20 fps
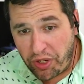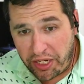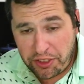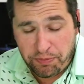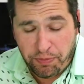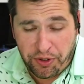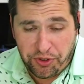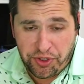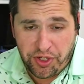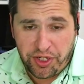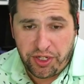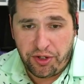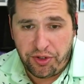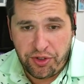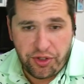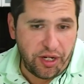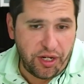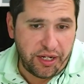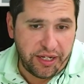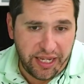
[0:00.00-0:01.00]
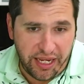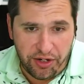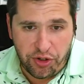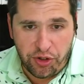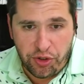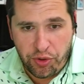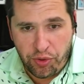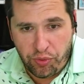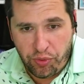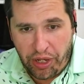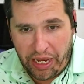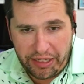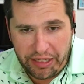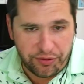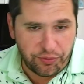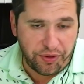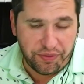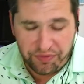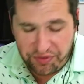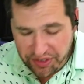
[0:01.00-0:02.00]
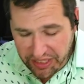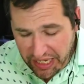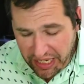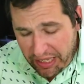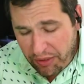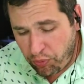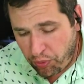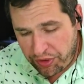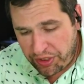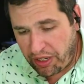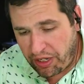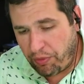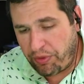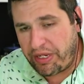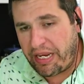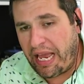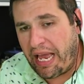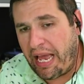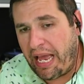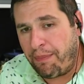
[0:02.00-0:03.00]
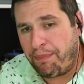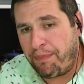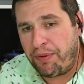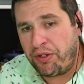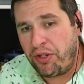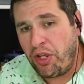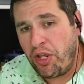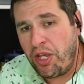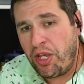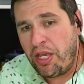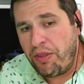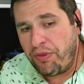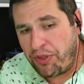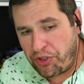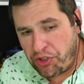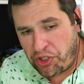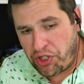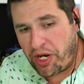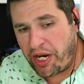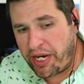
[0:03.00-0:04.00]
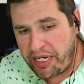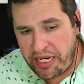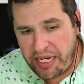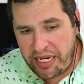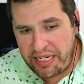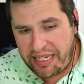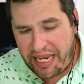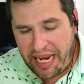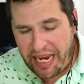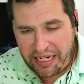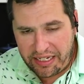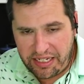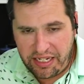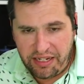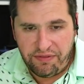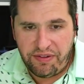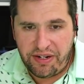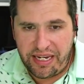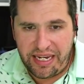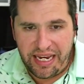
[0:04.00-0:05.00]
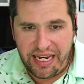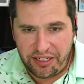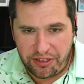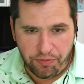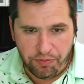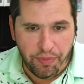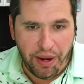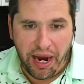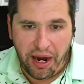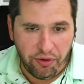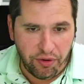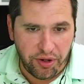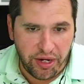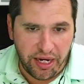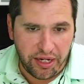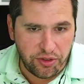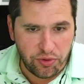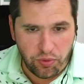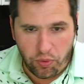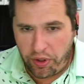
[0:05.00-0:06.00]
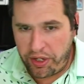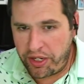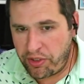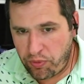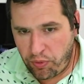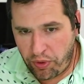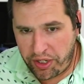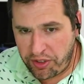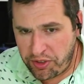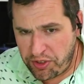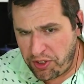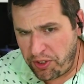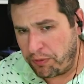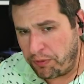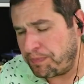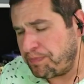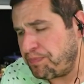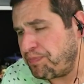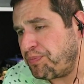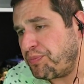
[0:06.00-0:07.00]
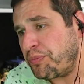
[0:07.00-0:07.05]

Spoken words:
especially because, again, you, as we've said was going to happen, the Chinese activity is marrying 2022.